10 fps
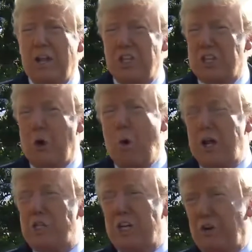I think they're
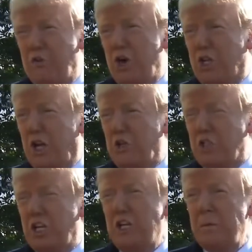watching it very
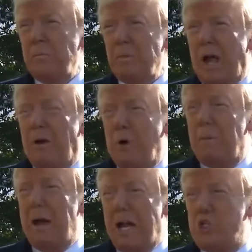closely. I would
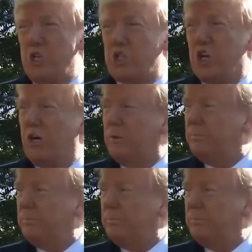imagine so.